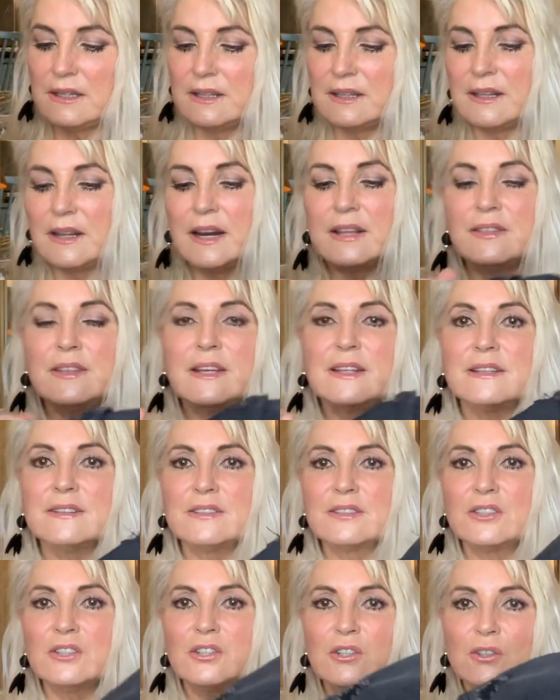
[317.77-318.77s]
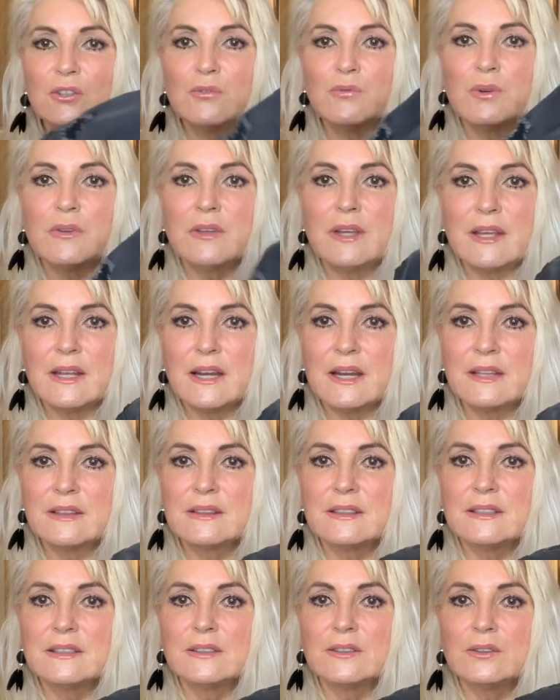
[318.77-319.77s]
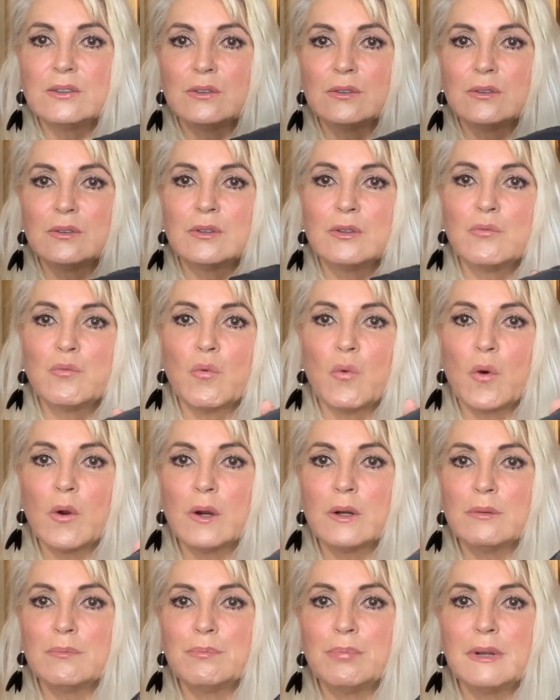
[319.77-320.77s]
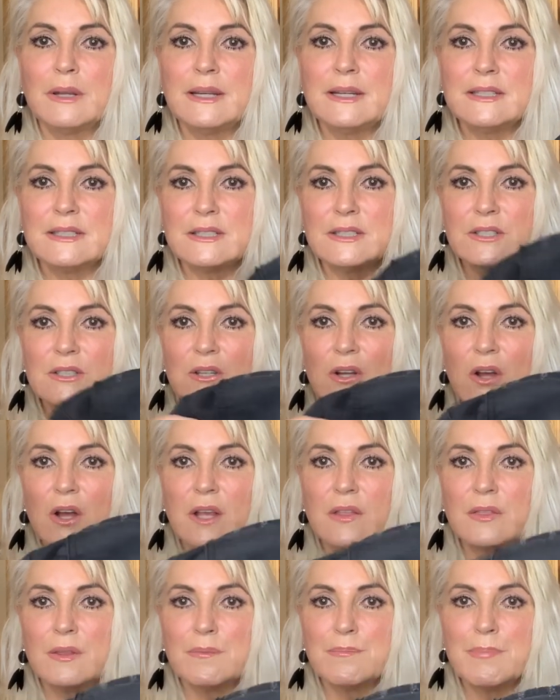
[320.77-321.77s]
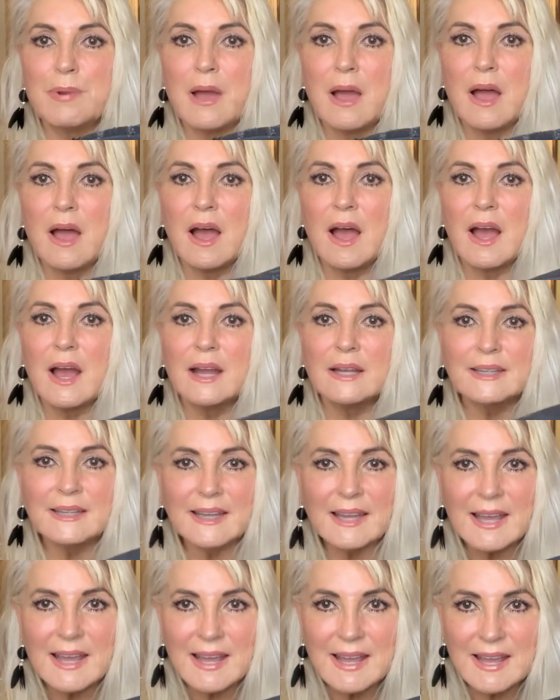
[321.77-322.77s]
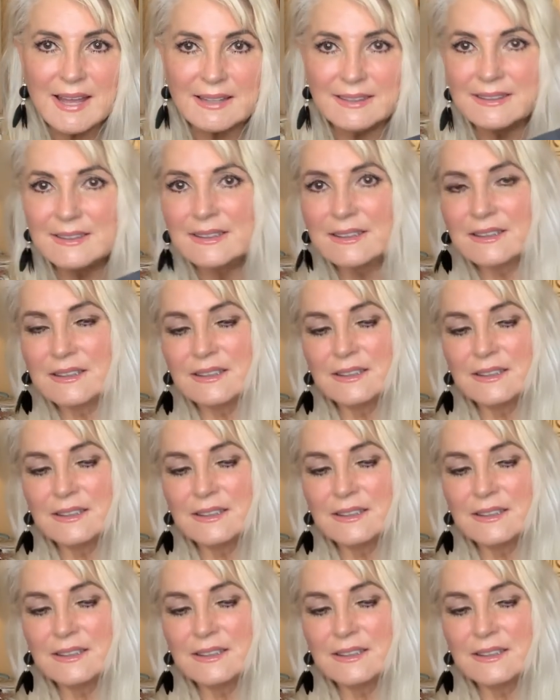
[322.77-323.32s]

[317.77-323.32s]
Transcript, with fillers: and I think it's cute where they got the little worn places on the pocket.